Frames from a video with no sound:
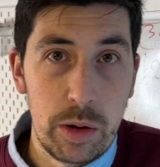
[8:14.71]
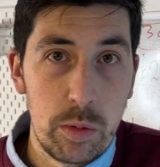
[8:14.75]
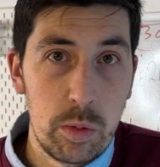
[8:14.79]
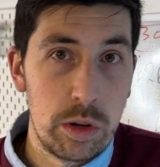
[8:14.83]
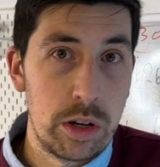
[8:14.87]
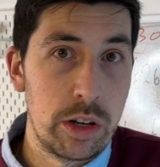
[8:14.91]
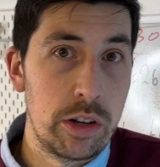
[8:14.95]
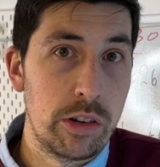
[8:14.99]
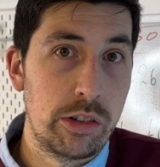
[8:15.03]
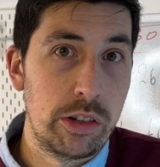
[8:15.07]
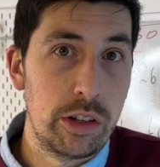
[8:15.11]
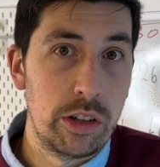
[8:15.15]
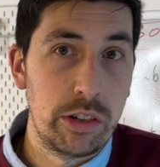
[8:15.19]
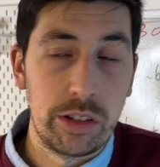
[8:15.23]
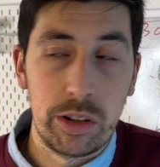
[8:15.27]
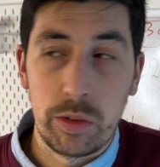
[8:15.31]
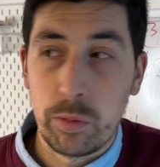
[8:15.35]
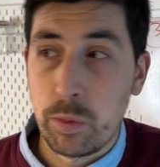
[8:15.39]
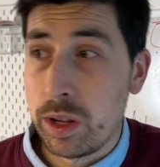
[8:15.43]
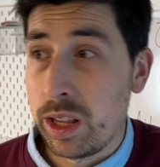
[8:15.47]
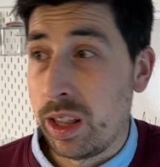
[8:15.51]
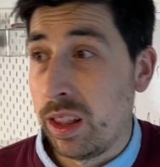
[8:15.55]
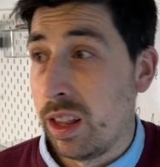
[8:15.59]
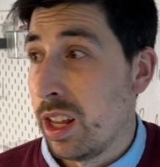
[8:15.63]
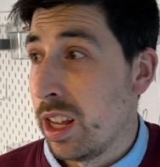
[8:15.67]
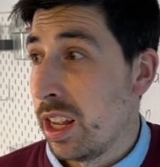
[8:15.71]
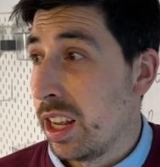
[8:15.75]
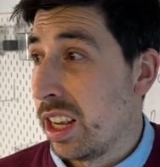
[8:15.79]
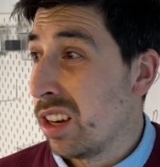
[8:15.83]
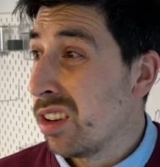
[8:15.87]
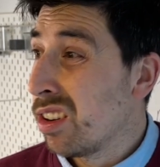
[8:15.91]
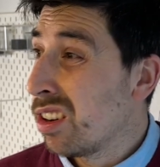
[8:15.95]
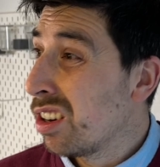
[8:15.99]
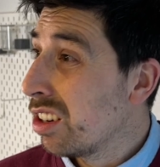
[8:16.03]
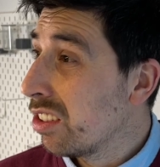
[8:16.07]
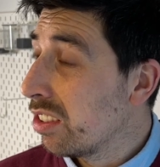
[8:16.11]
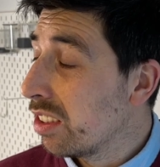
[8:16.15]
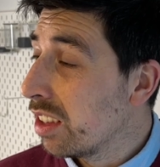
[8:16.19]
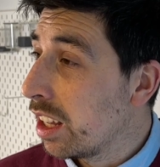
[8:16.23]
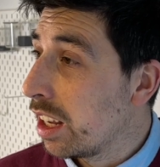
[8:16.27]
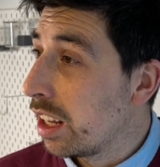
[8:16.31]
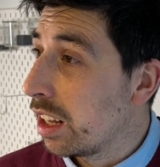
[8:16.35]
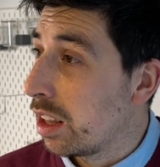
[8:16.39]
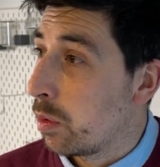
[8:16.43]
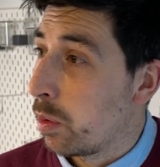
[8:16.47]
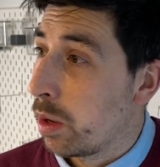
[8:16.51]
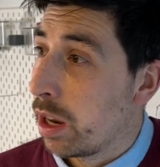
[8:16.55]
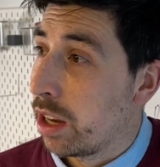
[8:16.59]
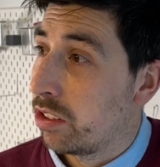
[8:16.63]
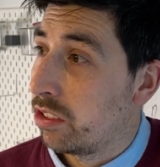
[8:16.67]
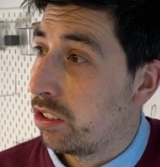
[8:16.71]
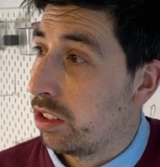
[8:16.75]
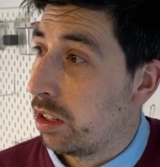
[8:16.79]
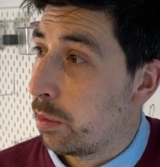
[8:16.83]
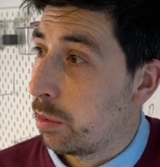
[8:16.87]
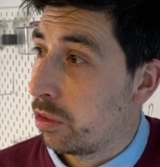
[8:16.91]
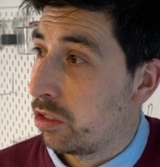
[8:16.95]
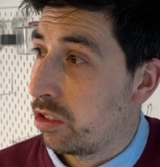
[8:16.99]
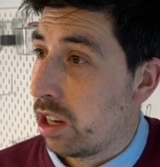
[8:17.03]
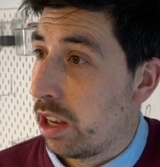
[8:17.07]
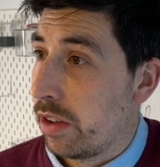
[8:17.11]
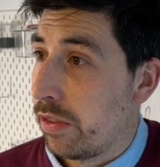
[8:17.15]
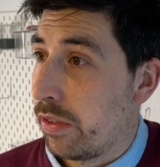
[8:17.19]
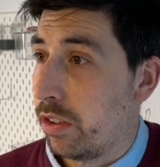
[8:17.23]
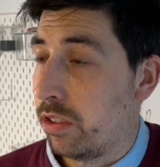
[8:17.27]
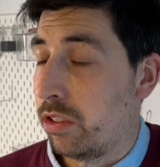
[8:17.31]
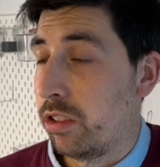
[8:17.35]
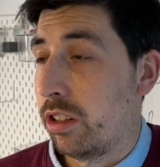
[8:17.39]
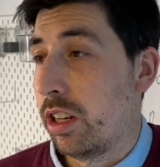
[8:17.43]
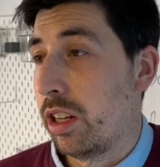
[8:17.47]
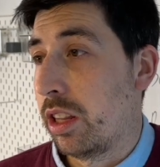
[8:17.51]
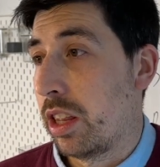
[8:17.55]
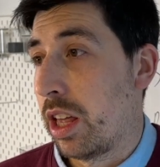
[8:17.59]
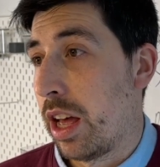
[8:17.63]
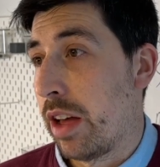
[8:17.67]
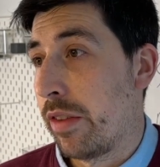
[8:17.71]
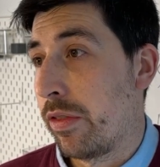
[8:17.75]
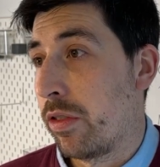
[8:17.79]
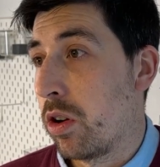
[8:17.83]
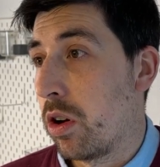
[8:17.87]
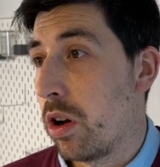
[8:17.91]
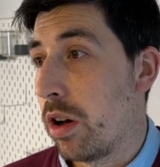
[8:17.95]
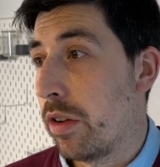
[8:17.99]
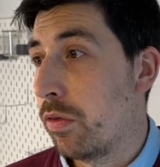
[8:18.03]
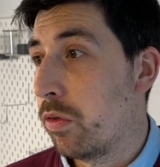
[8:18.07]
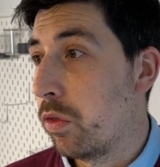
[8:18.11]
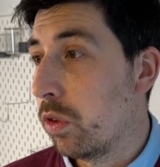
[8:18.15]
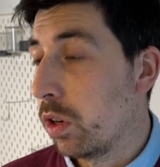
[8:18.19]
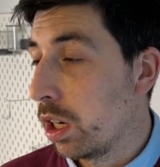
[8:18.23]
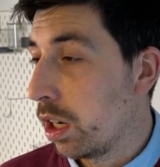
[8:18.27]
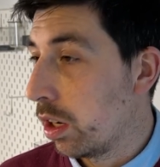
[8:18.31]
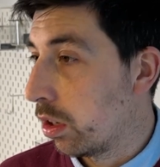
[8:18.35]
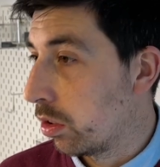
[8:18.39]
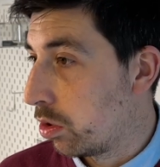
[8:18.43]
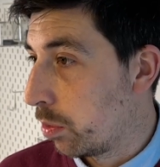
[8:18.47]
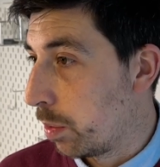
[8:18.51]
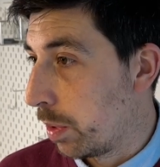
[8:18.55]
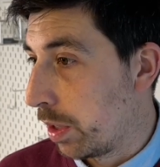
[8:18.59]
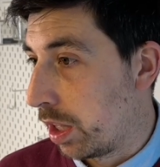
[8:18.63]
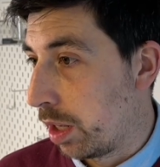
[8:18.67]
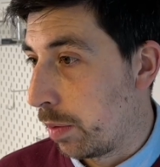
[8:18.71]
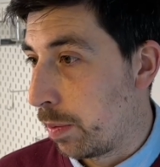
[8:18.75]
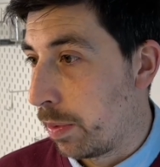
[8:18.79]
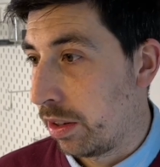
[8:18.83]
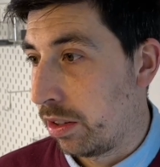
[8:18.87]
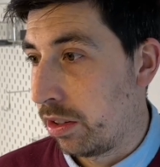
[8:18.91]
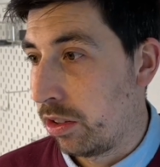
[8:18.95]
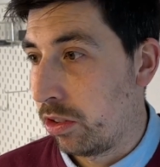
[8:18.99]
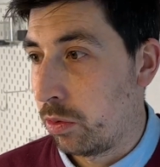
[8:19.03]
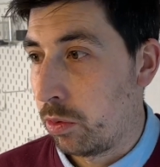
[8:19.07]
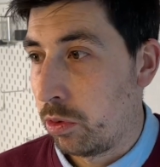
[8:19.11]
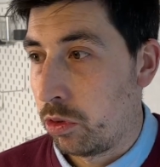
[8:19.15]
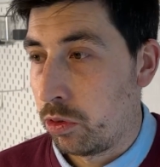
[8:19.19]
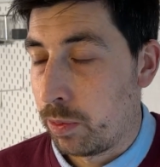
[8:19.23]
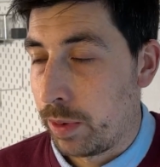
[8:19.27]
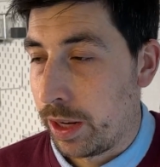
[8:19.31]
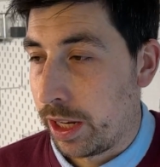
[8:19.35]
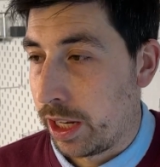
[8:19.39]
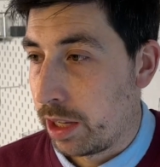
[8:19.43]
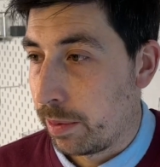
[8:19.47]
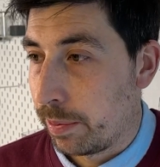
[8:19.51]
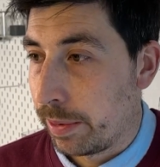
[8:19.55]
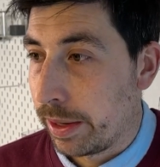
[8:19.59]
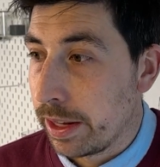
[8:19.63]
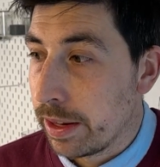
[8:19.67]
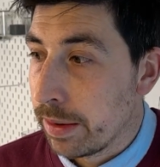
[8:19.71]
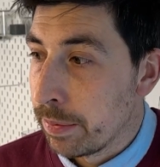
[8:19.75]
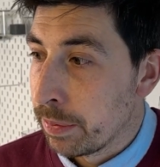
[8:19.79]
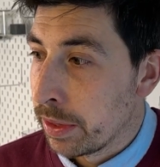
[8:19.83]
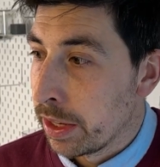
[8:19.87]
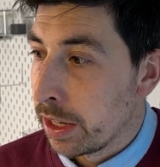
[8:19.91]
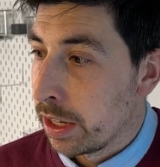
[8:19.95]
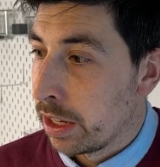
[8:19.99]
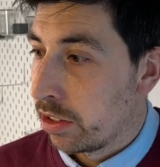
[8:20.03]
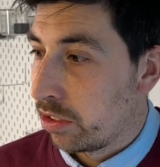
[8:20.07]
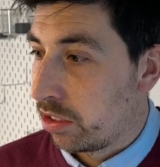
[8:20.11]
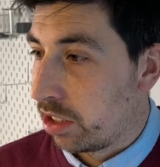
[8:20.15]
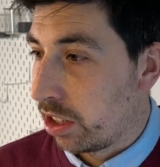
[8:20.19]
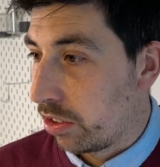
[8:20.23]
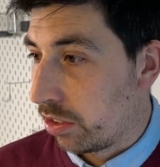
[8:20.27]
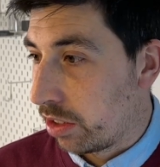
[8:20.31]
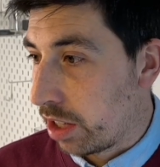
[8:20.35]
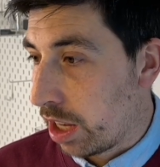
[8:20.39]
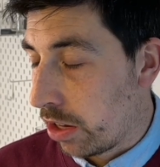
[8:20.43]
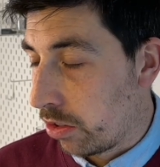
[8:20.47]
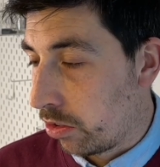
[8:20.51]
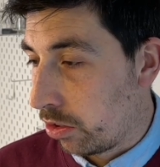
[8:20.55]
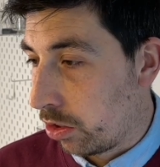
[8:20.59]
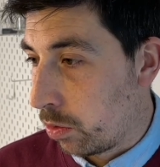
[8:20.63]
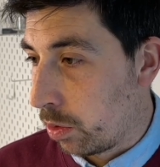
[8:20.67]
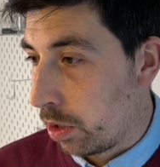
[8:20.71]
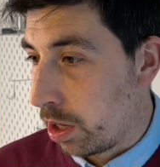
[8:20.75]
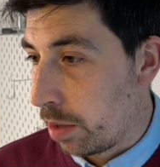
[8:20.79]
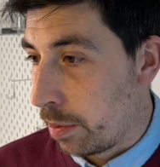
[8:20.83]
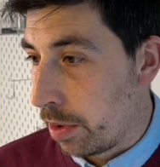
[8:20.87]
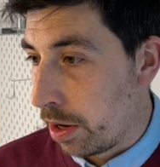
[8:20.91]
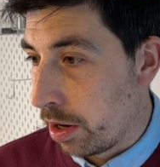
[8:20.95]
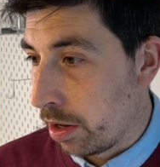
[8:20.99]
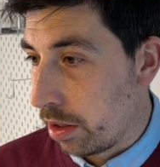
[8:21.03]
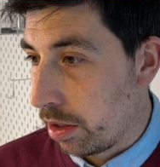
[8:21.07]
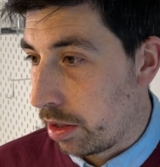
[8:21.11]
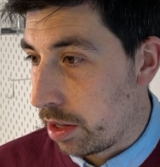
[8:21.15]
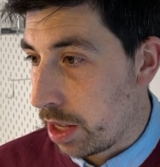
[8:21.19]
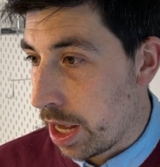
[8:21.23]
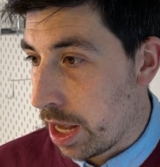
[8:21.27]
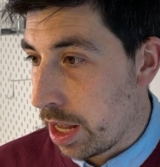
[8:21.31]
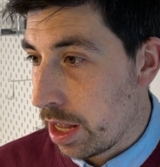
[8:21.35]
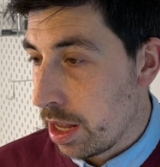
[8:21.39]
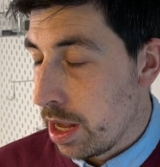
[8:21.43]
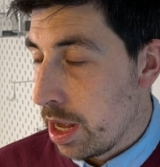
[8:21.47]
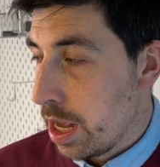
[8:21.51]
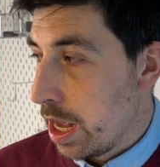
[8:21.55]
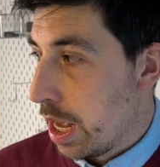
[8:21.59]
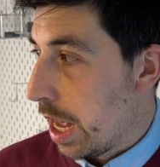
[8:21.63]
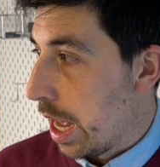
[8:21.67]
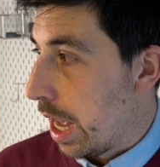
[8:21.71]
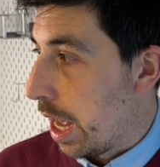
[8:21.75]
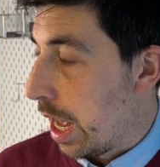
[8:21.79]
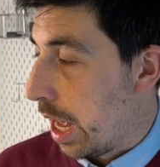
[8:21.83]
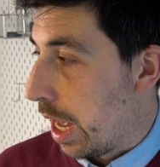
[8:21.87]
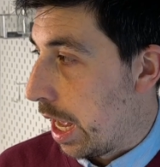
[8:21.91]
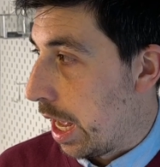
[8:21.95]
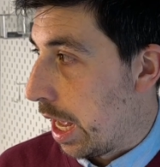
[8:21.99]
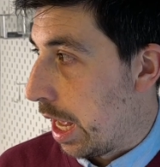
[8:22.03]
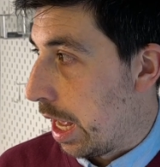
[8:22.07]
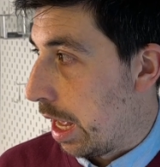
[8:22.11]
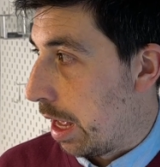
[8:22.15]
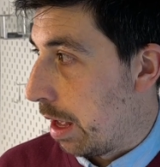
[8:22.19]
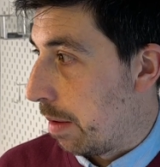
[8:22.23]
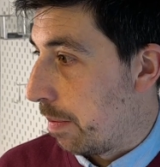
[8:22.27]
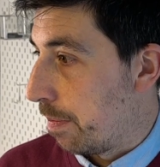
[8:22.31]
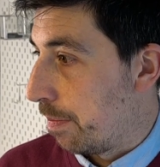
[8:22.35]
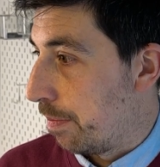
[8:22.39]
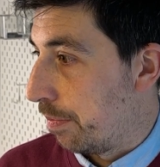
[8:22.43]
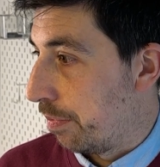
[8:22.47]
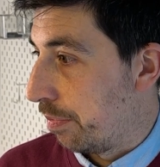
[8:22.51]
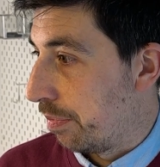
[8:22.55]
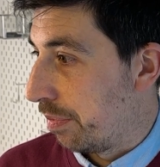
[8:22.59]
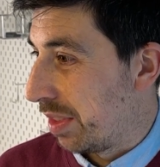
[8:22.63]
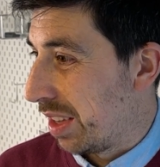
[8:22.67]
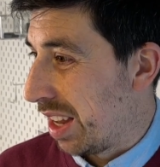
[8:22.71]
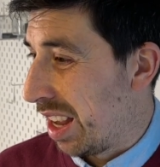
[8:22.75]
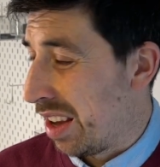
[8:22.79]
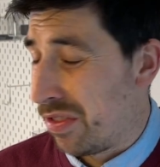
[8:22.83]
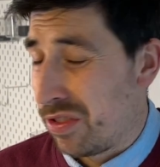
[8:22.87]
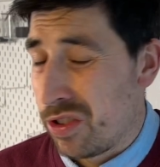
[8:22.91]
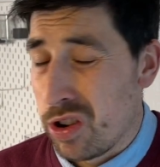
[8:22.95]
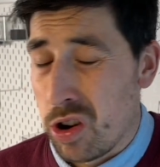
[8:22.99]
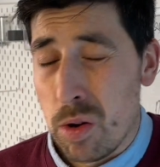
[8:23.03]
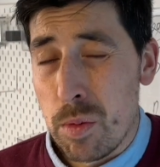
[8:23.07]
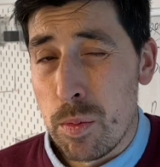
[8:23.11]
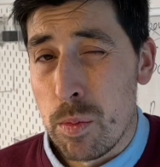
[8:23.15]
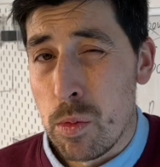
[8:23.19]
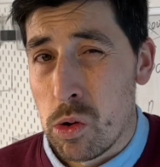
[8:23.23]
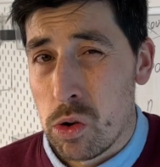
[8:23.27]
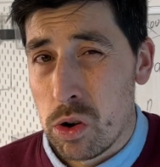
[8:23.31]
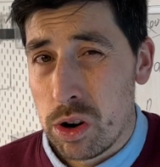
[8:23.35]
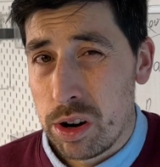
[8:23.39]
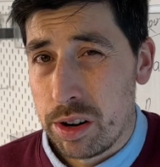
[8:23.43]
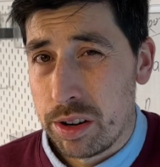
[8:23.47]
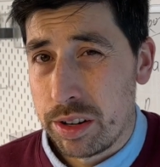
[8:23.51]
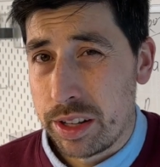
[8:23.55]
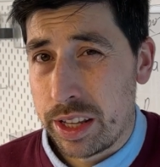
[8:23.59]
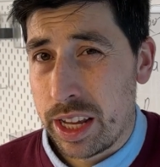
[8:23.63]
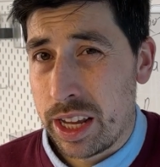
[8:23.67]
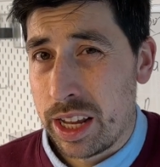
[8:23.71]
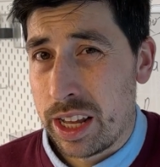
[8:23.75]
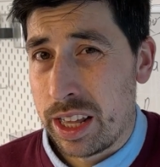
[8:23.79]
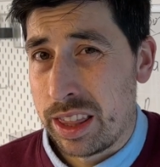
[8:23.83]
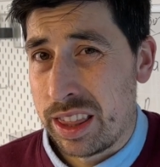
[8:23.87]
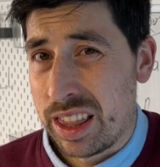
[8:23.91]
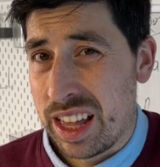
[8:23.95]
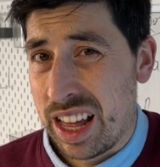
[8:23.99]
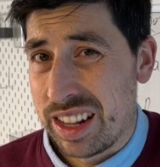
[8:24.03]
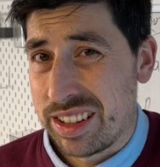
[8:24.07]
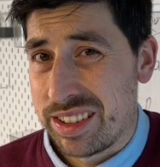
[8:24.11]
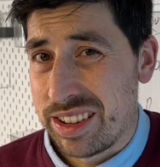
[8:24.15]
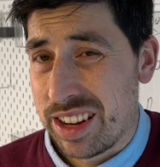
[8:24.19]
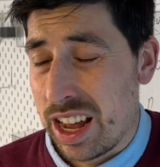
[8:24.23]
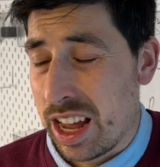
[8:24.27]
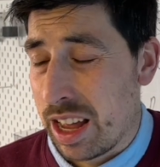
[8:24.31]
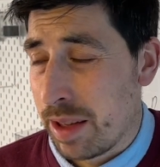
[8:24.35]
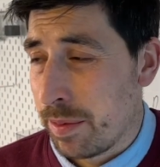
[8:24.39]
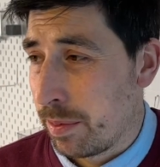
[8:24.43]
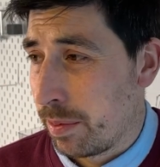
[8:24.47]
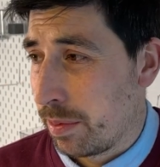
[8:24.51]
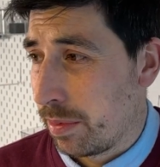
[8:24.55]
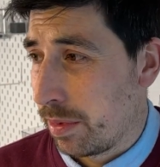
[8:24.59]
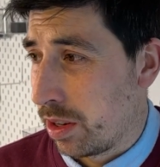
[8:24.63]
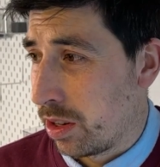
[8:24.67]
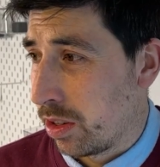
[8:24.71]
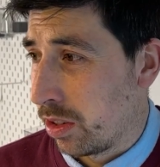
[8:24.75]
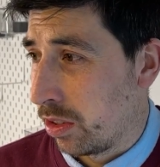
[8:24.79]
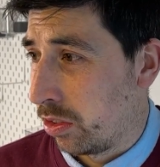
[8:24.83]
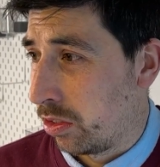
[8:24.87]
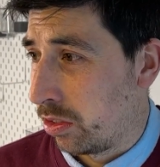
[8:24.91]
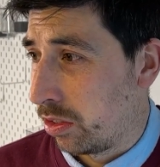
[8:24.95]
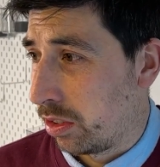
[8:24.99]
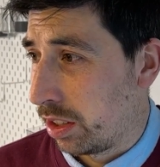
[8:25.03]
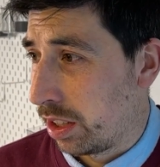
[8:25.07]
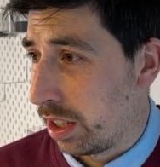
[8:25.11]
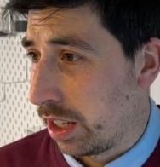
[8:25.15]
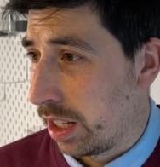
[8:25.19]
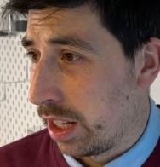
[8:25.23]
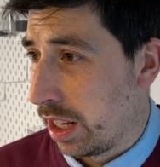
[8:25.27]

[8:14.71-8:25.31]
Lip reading: What do you see yourself? Well, honestly, the way I see myself, I see that I've got a fully automated business which is making me 6,000 quid a month, yeah, if not more, yeah, at that time. Because